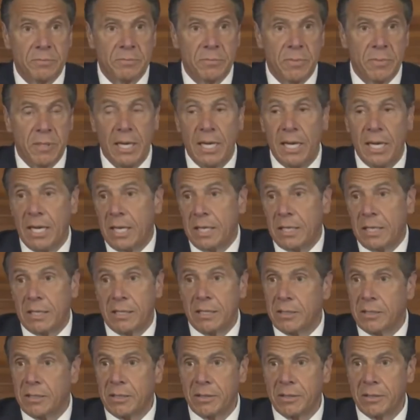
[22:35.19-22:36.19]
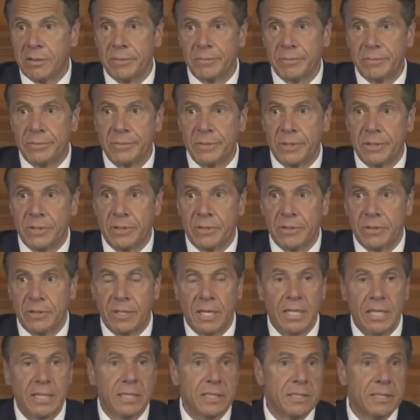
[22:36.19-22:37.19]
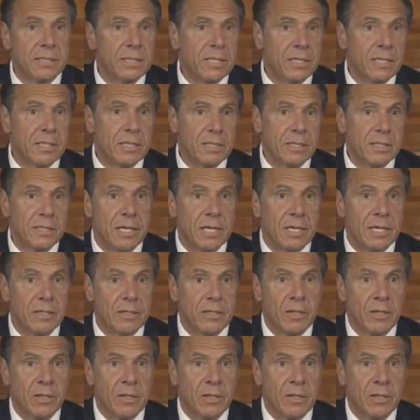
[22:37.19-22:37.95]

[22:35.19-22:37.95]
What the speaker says: And, you know, I can tell you, yeah,